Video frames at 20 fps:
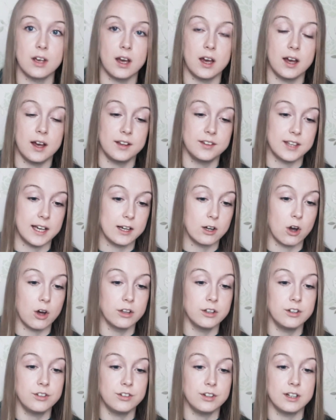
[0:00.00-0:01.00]
uh,
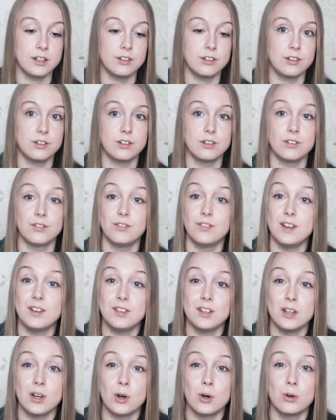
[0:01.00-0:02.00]
psychologists,
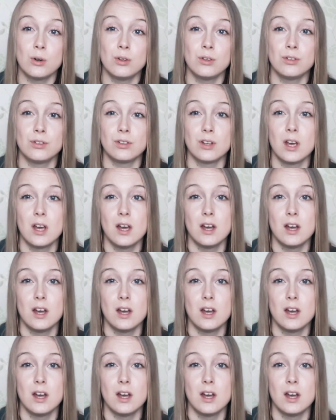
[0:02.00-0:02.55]
physios,